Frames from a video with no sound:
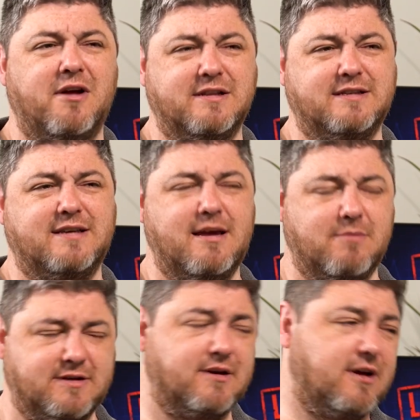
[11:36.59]

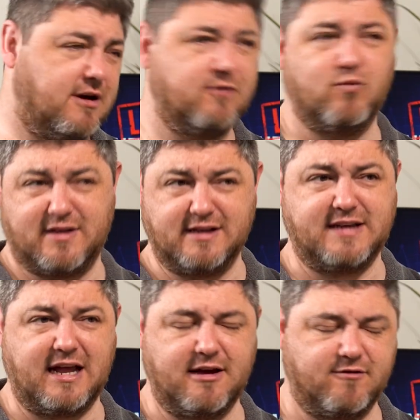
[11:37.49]
entertainment with the
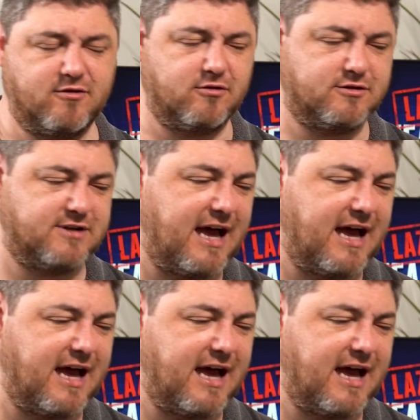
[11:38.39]
telly, of course,